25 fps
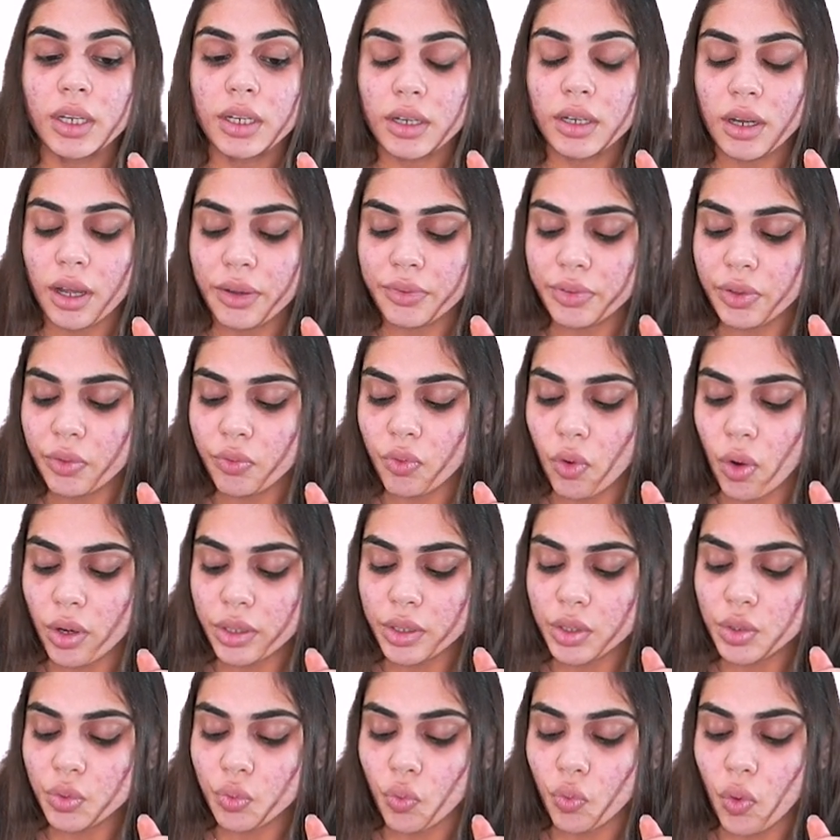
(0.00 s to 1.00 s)
now if you
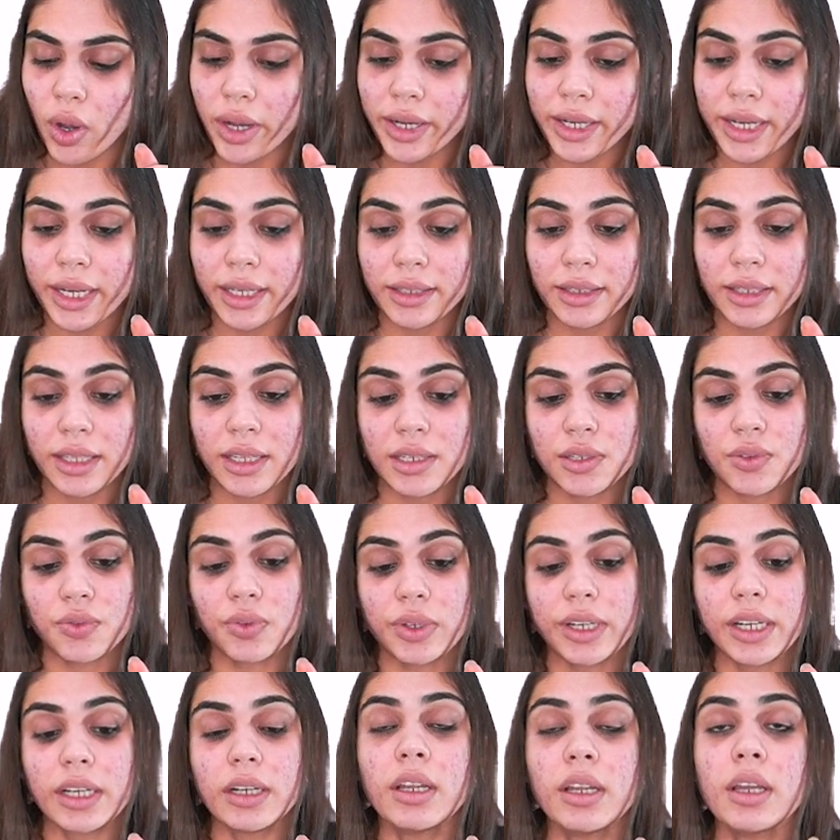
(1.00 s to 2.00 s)
want to work in this
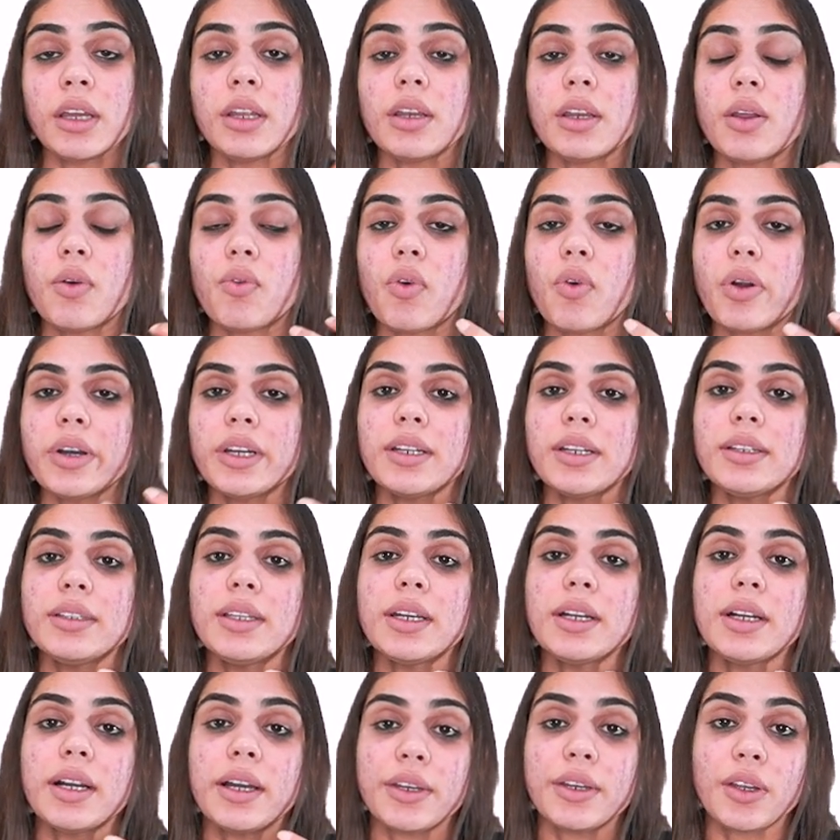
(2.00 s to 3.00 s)
field now what are
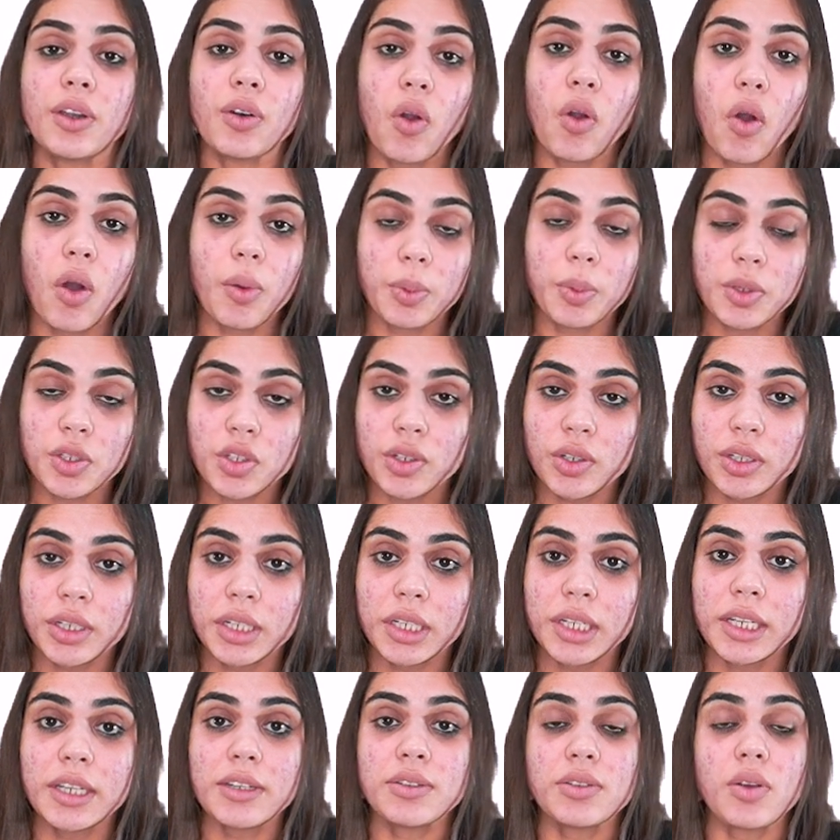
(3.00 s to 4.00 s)
the career
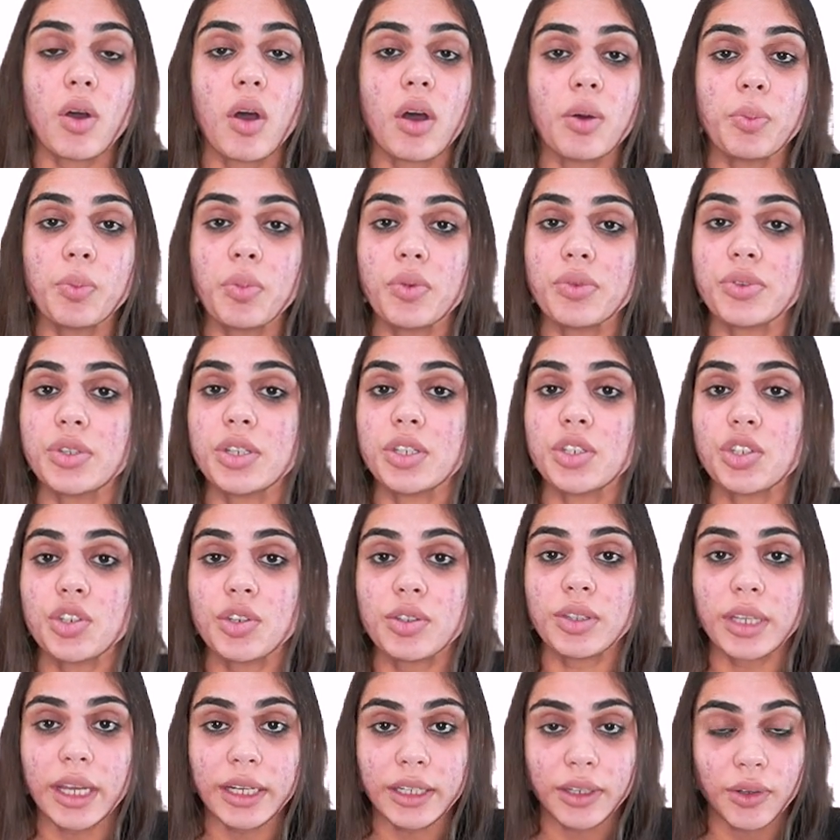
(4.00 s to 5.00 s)
opportunities or
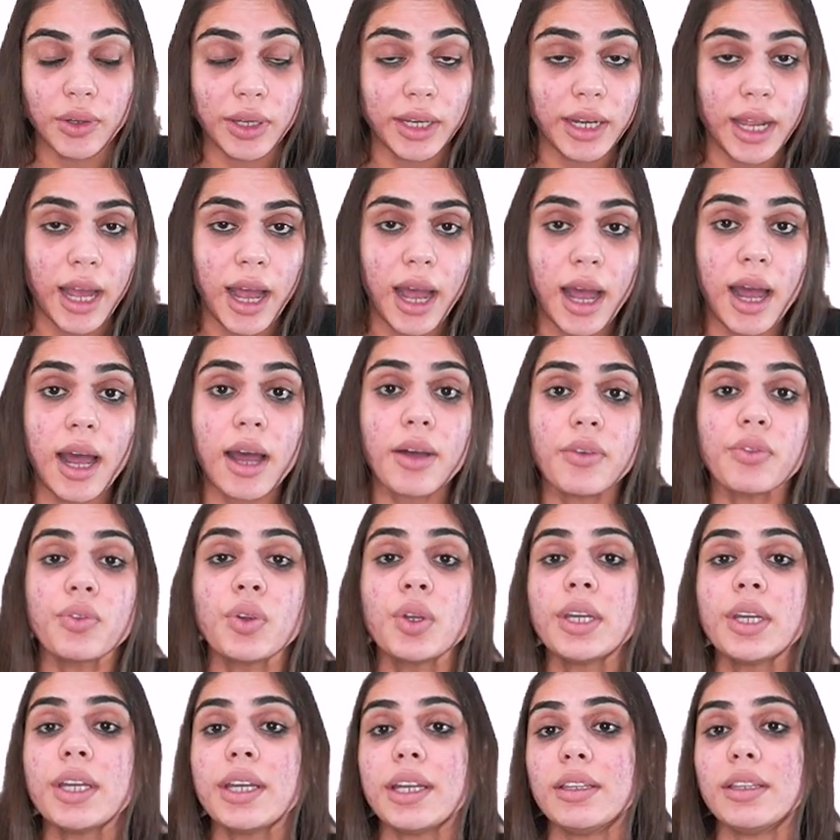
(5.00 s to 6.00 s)
position that you can have
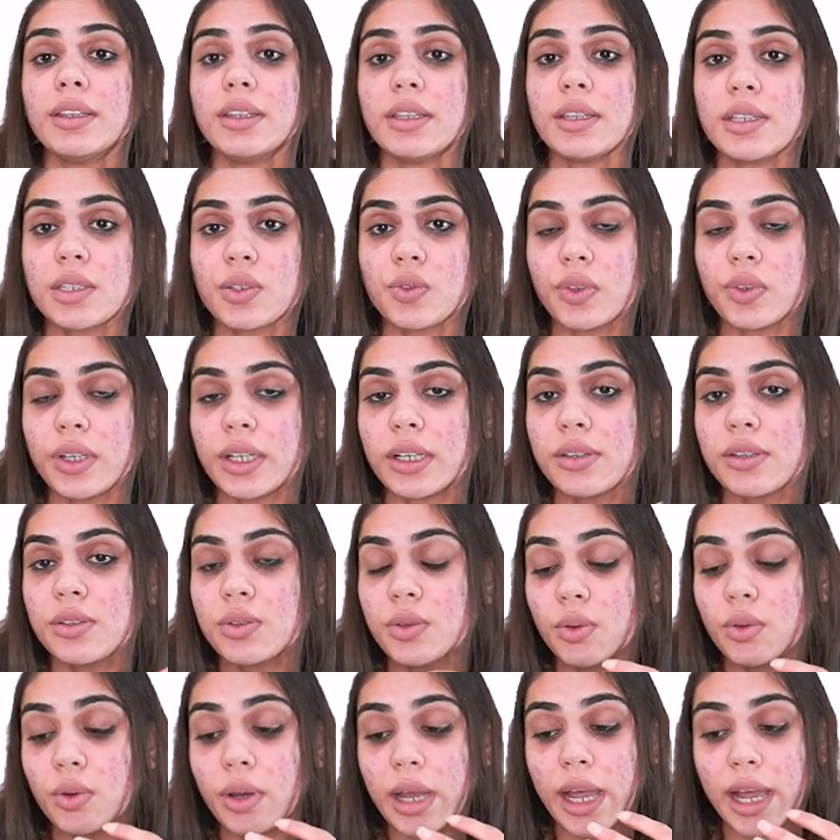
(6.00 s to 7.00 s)
in this field
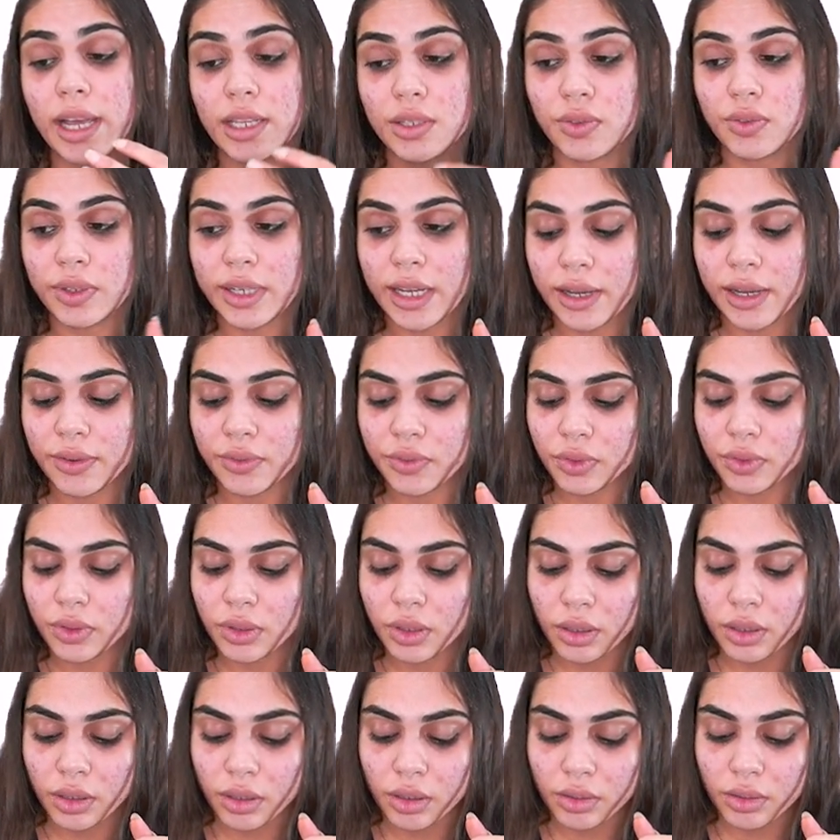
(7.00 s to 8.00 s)
so as we have
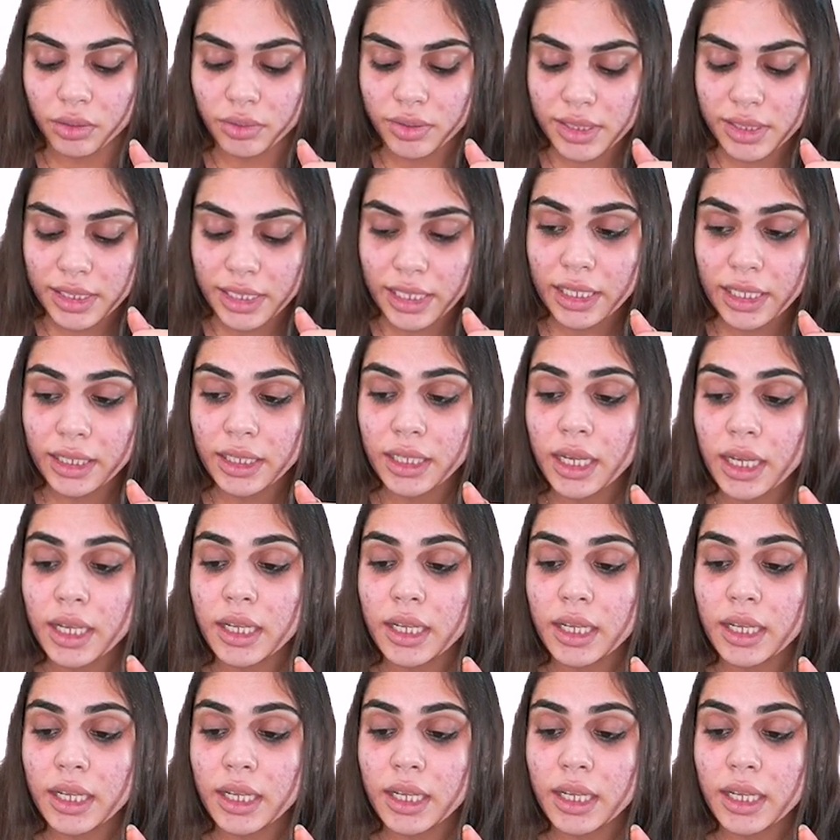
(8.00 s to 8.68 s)
uh, seen